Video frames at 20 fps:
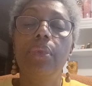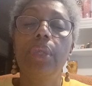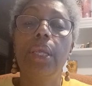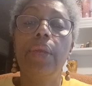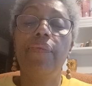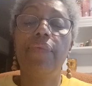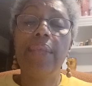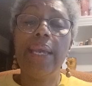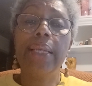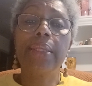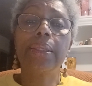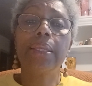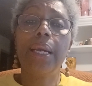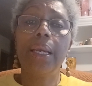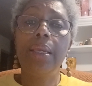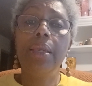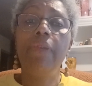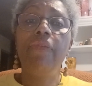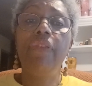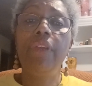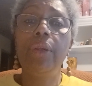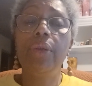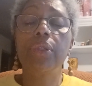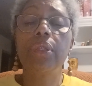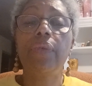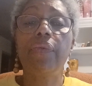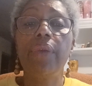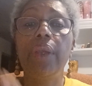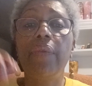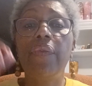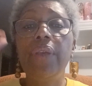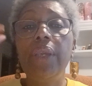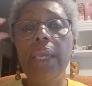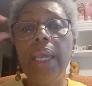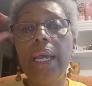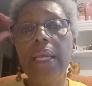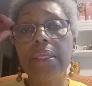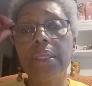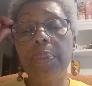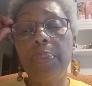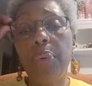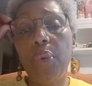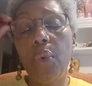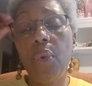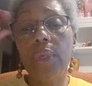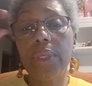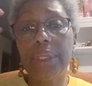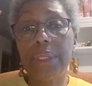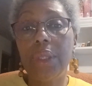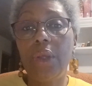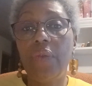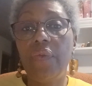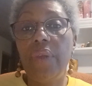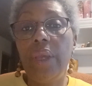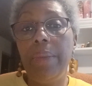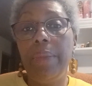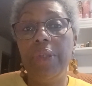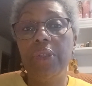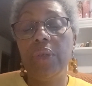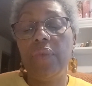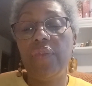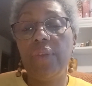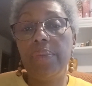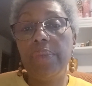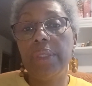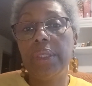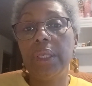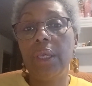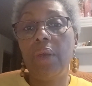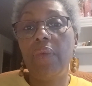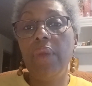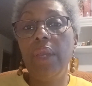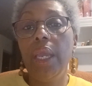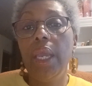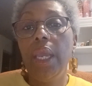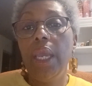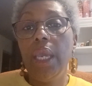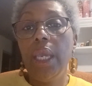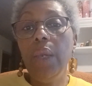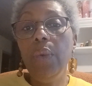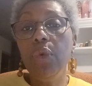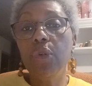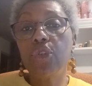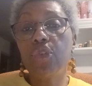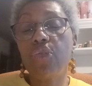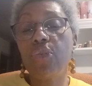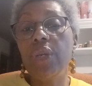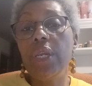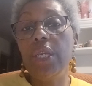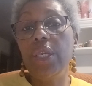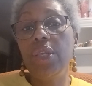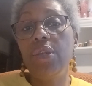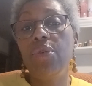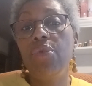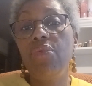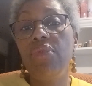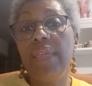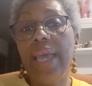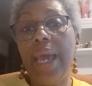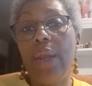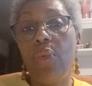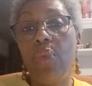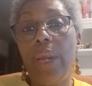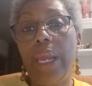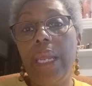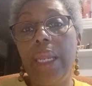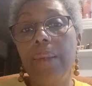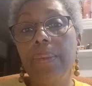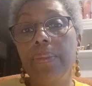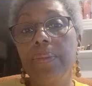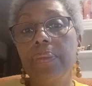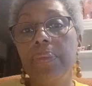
if that's how he feels, if, if he has a poor self image of himself, he will treat you that way.